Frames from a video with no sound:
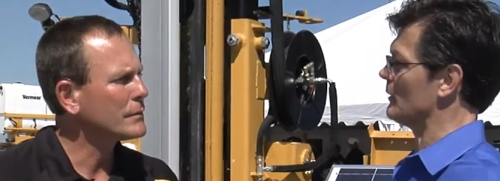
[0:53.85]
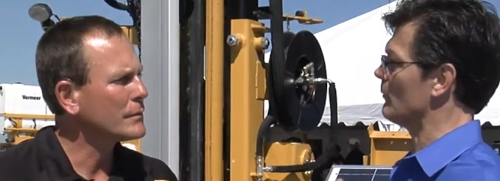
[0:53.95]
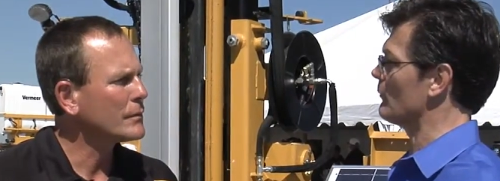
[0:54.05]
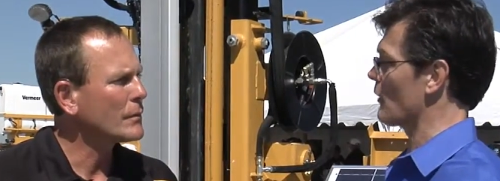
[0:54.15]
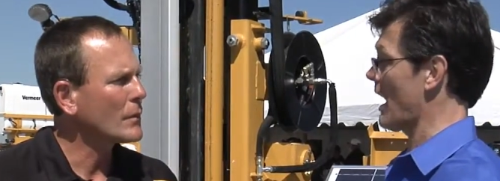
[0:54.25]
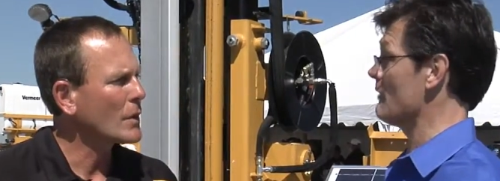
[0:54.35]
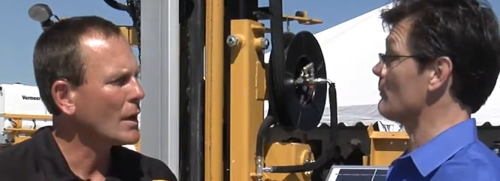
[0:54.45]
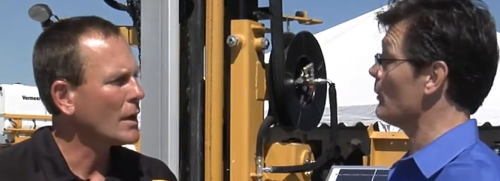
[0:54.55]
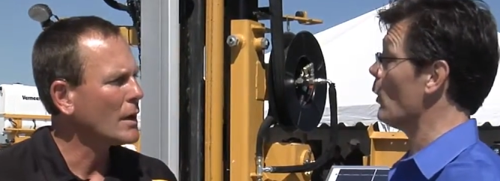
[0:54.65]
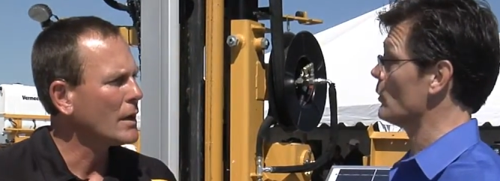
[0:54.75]
Speaker 1: in driving
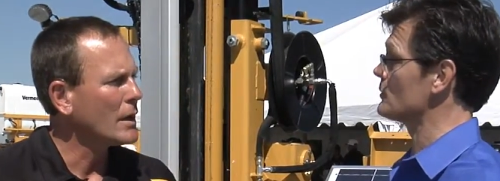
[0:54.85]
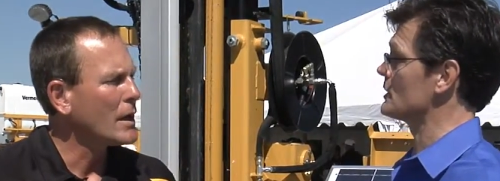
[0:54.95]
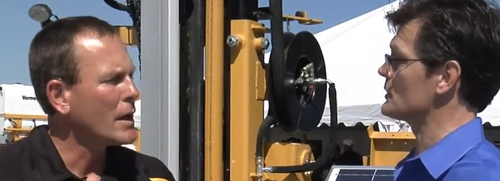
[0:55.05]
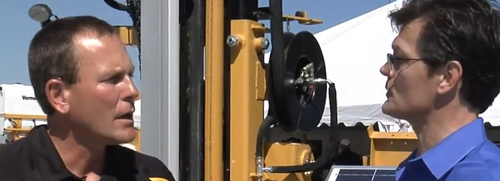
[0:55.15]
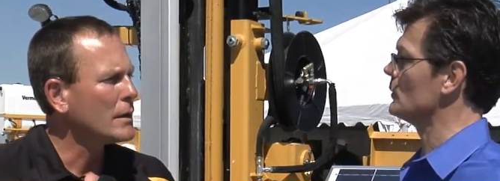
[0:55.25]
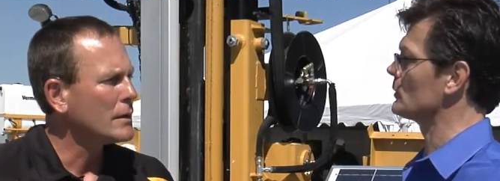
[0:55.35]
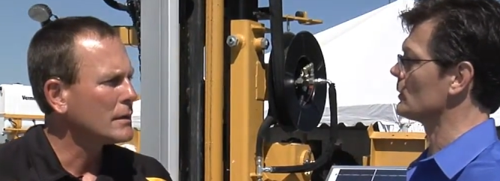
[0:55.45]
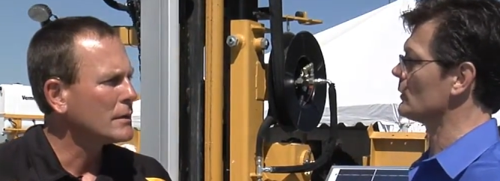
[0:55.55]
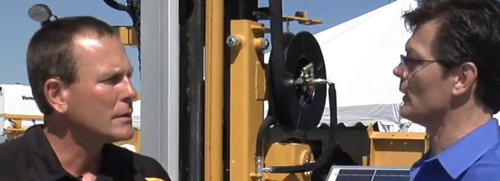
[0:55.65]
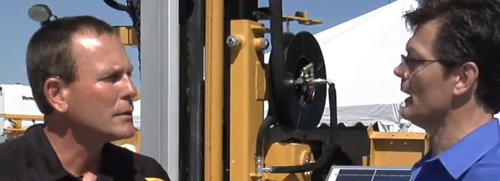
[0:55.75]
poles in a
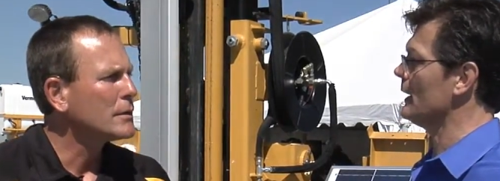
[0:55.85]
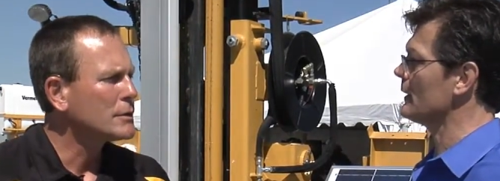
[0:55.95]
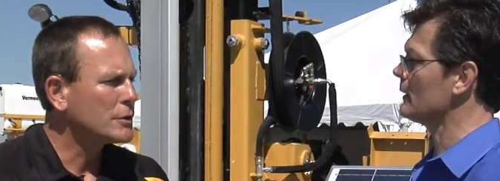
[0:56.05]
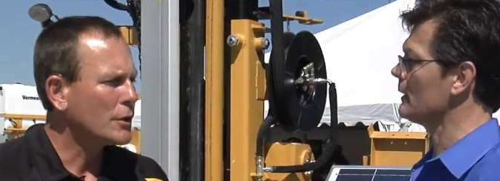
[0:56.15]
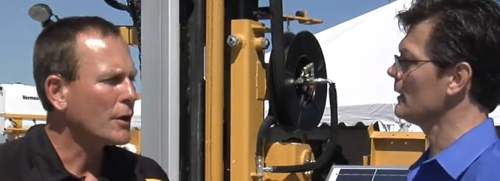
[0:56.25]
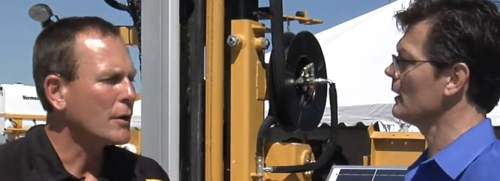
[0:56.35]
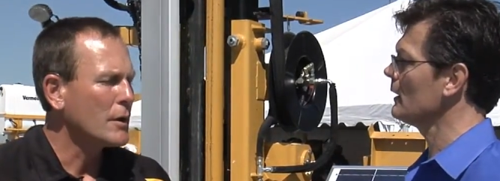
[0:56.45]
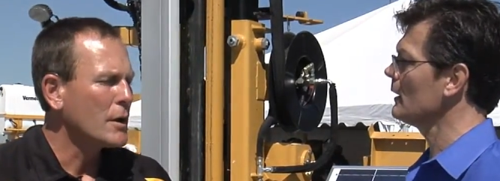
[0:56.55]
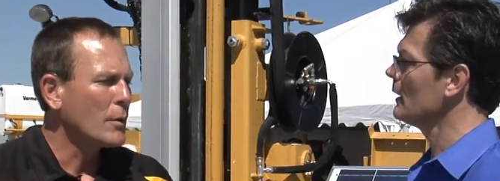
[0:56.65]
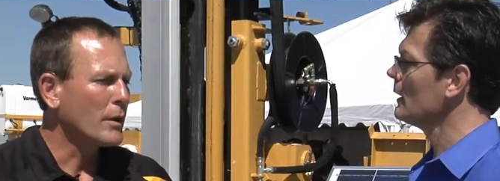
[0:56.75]
solar array?
Speaker 2: Sure.
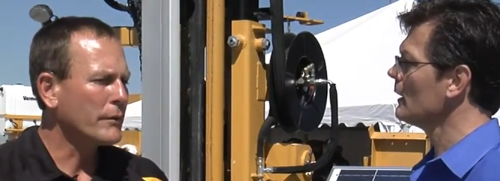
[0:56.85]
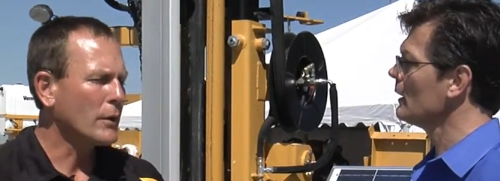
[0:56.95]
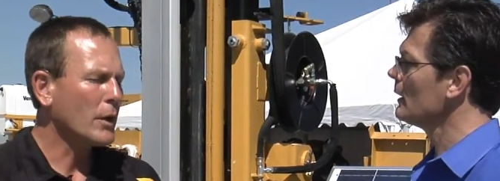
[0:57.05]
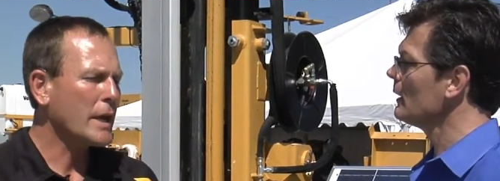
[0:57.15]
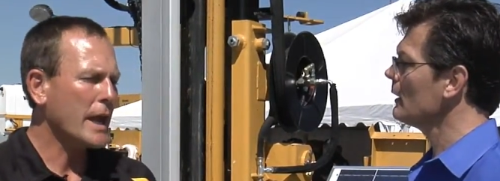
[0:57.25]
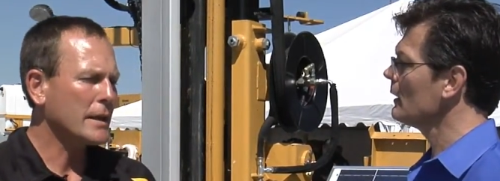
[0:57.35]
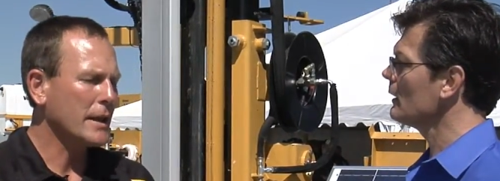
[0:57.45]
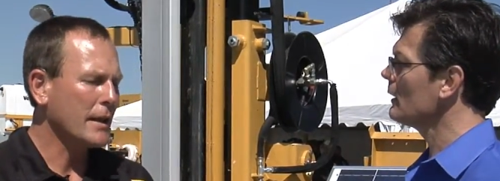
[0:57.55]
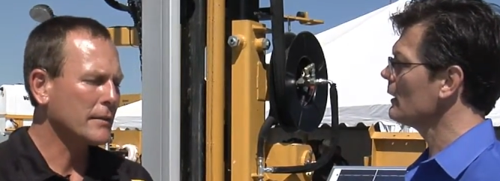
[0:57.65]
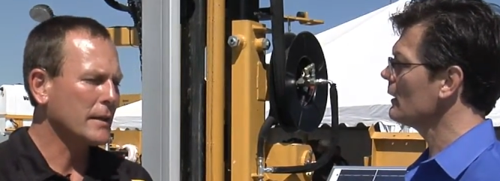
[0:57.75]
Well, if you look at,
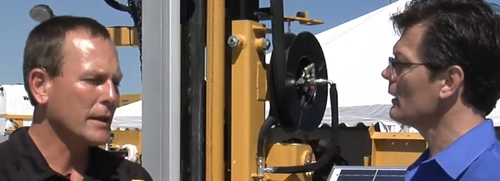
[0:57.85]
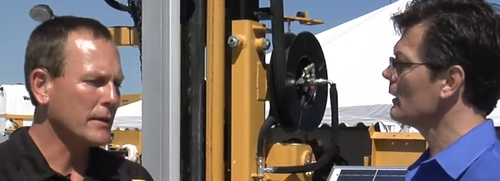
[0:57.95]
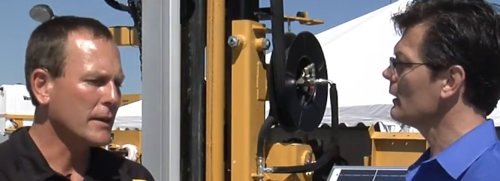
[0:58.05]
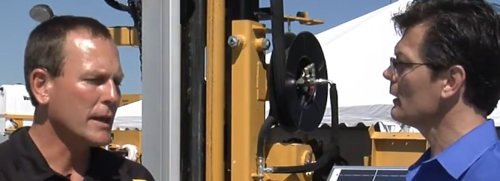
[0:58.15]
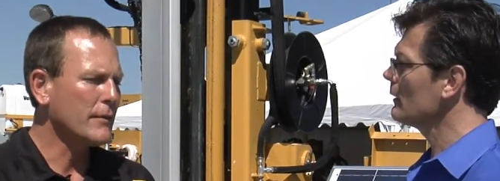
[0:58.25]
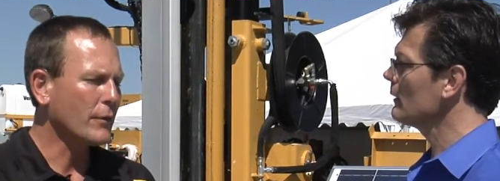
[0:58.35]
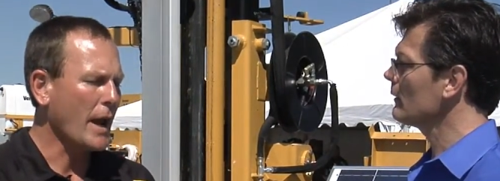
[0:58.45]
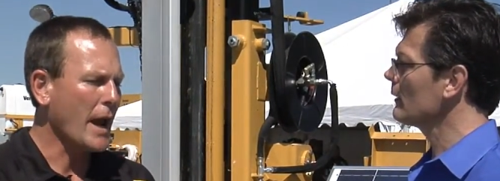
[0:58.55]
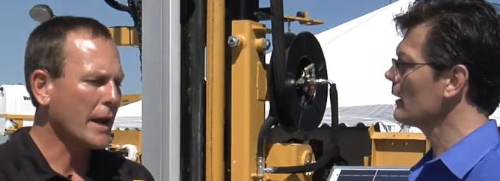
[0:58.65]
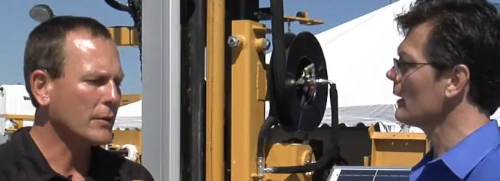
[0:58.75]
at the, the need for
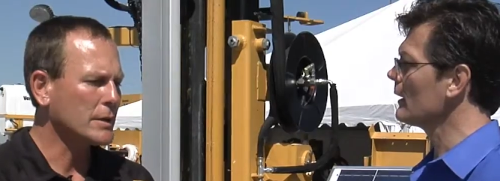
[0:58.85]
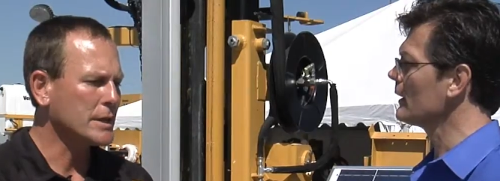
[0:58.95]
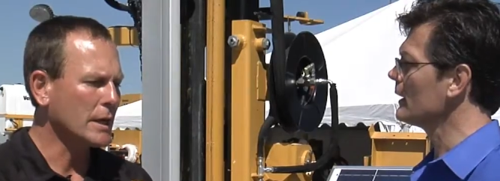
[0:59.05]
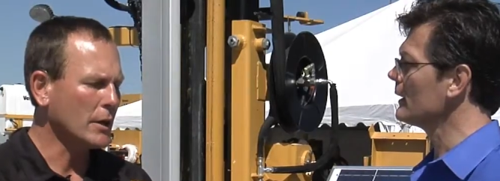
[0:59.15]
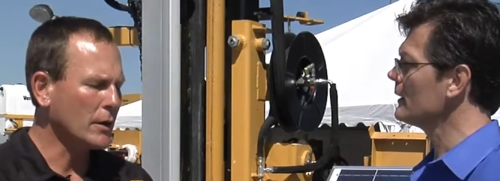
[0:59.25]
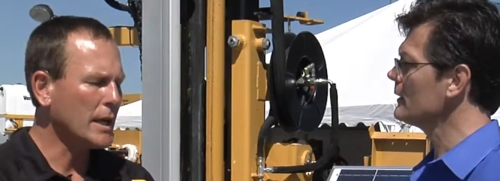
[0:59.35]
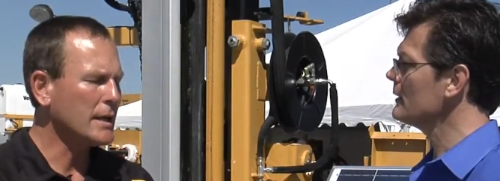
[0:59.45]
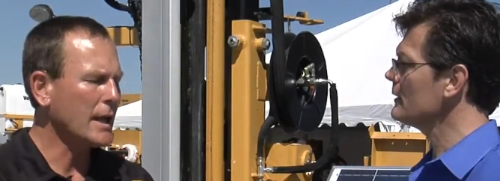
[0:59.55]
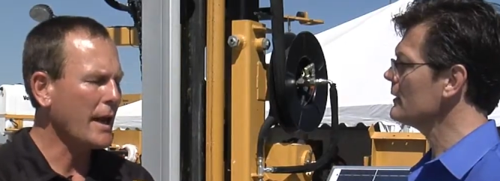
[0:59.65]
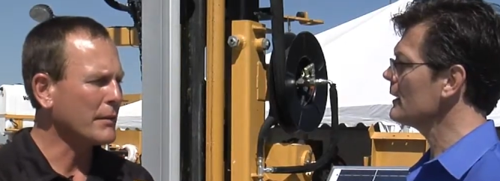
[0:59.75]
accuracy, you need
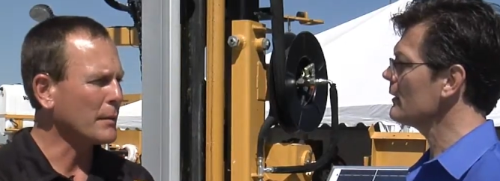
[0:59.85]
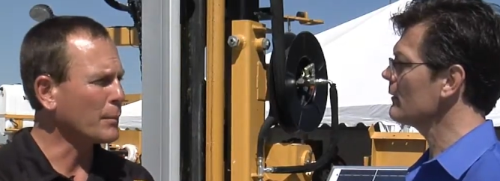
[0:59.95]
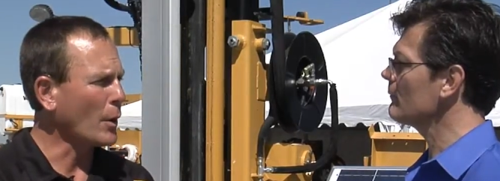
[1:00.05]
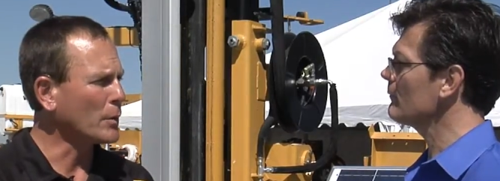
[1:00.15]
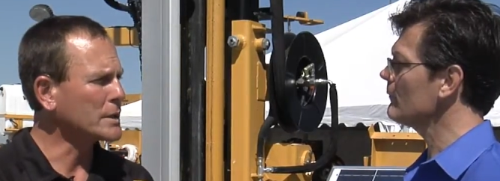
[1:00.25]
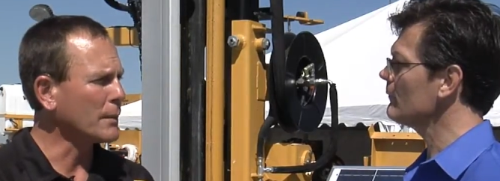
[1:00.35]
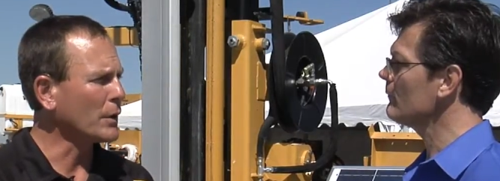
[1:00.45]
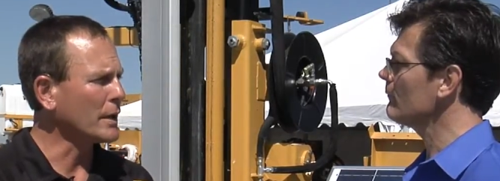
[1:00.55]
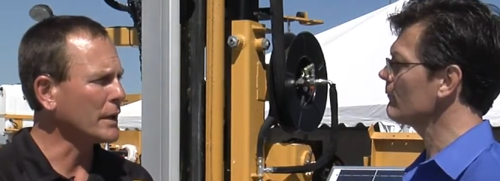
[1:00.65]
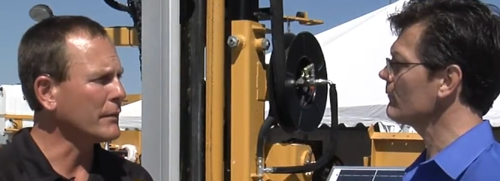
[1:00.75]
to have the post
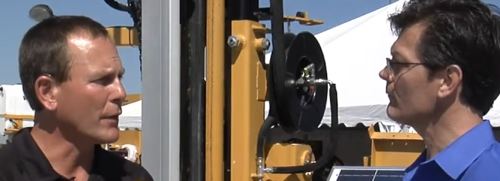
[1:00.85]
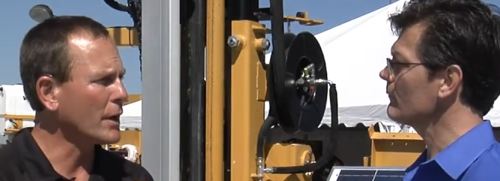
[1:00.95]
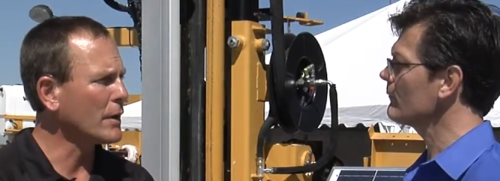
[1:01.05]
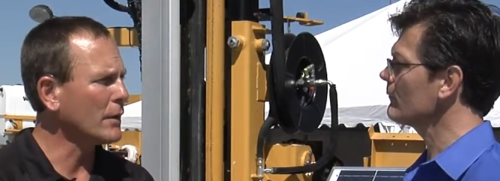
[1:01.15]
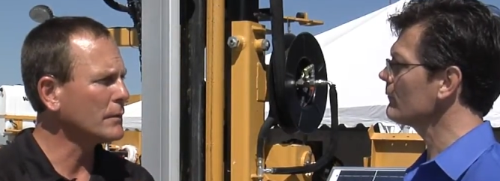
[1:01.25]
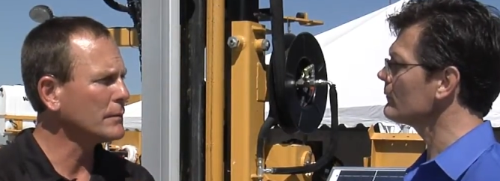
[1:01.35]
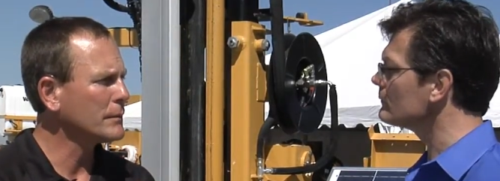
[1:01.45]
completely vertical